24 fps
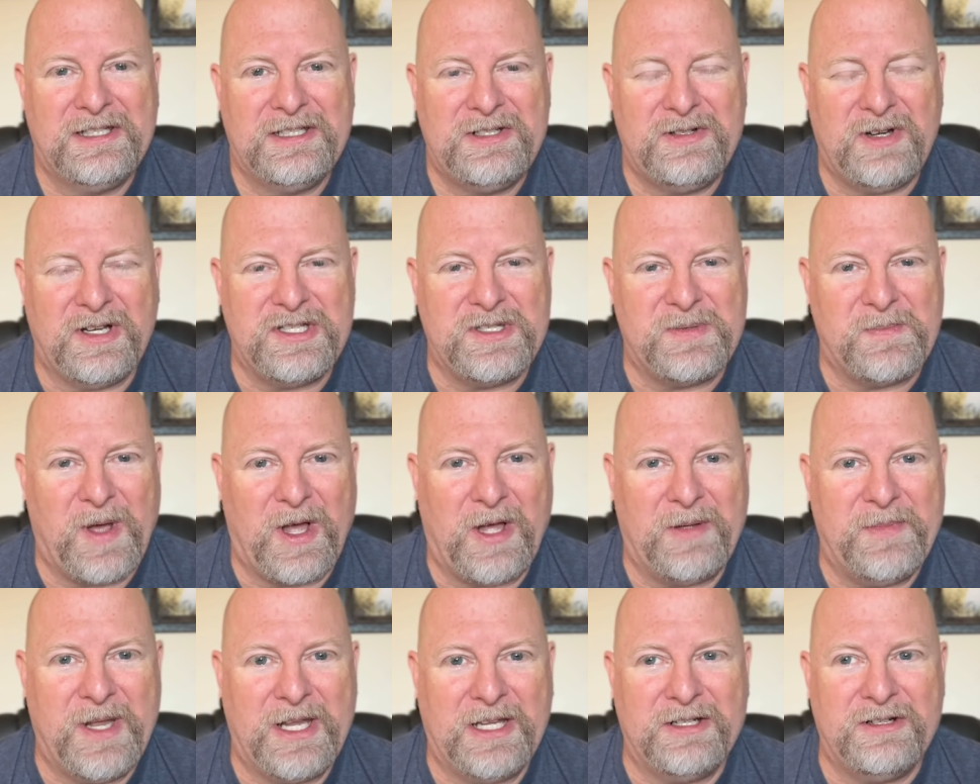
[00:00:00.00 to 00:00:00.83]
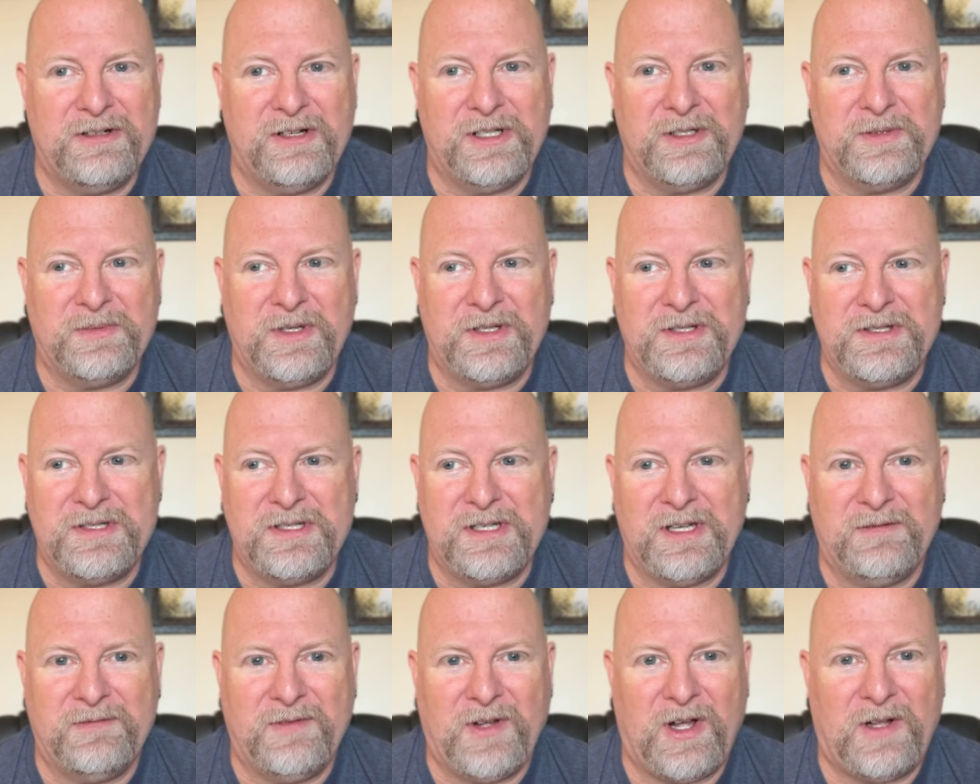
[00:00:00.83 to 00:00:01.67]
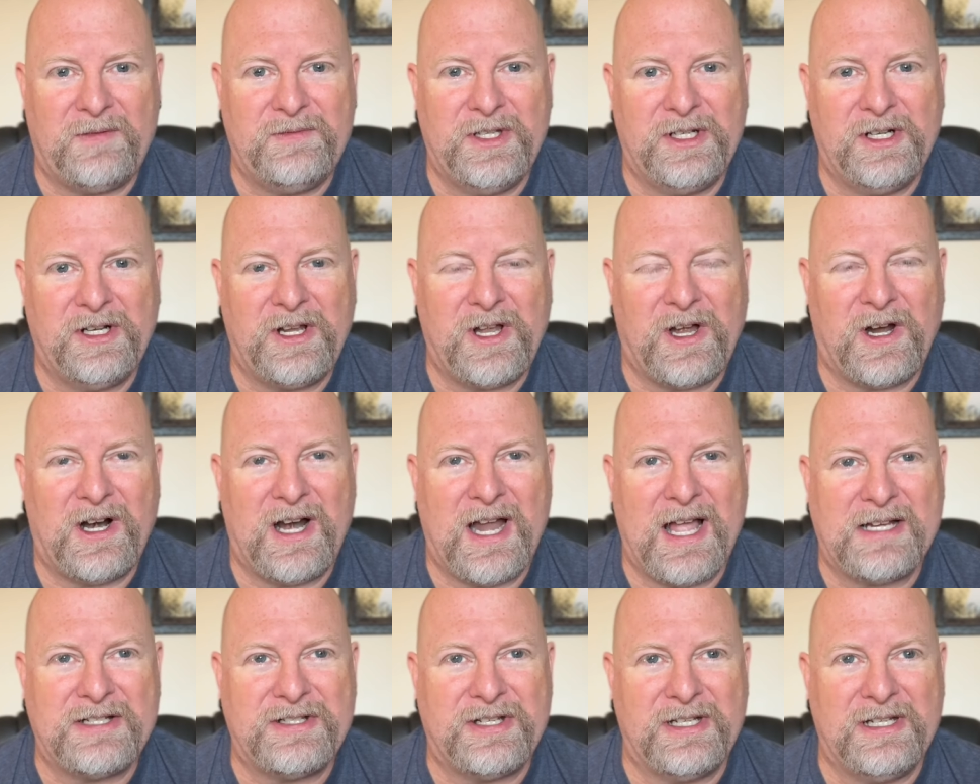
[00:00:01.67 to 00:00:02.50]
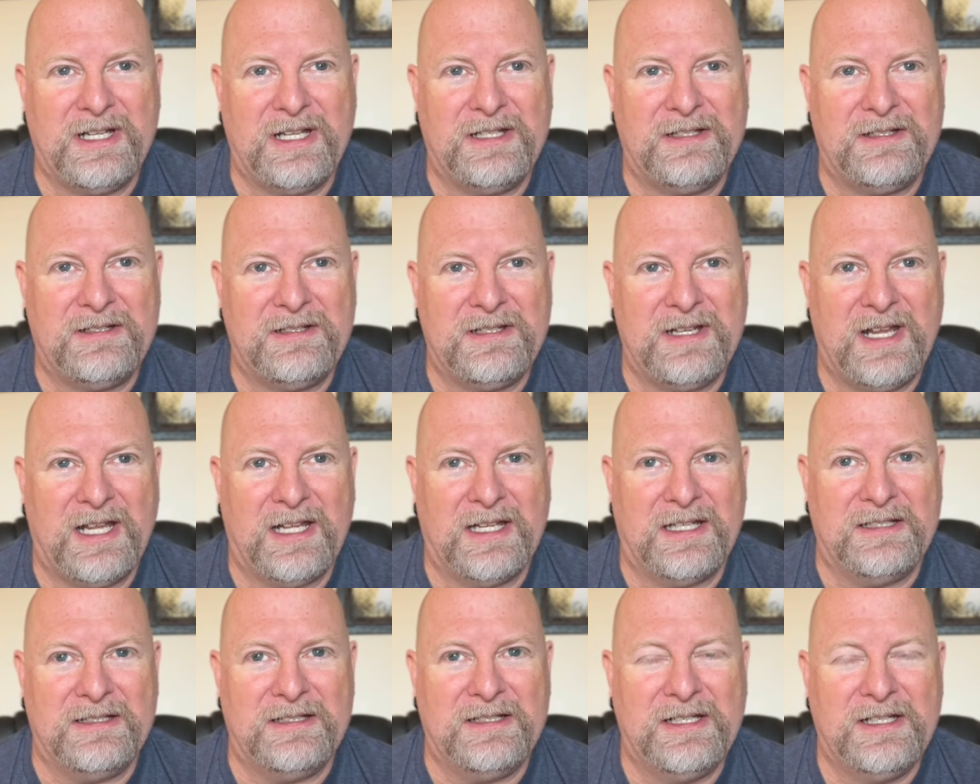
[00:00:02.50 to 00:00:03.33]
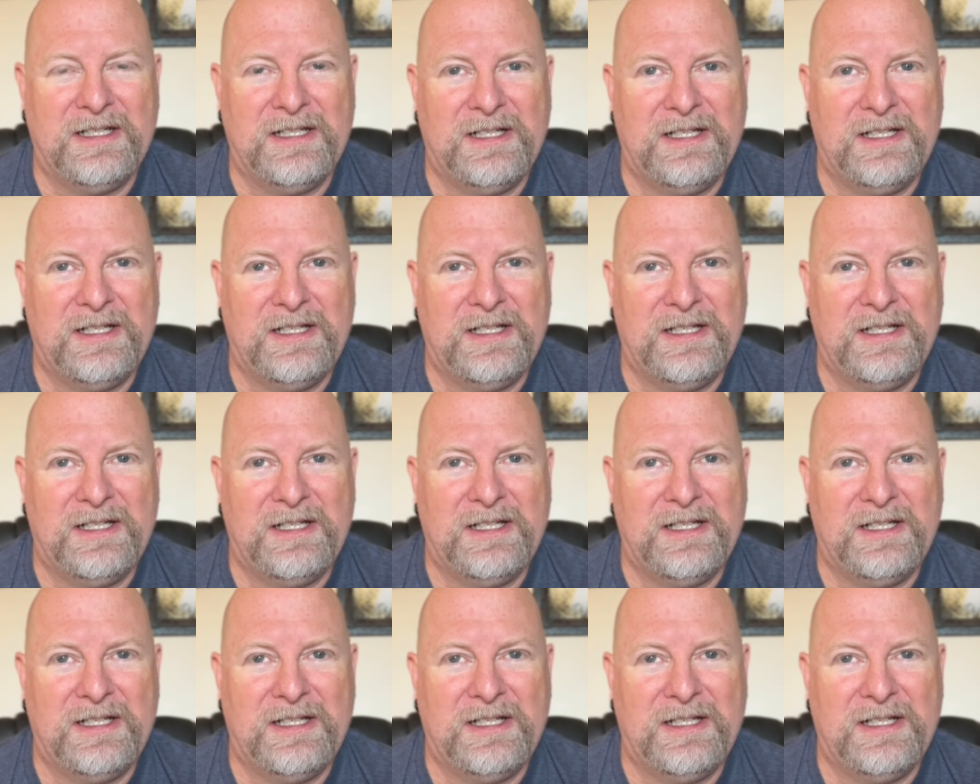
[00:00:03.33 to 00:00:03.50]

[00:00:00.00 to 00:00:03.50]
Trent's mom, Andrea, was involved in a car accident and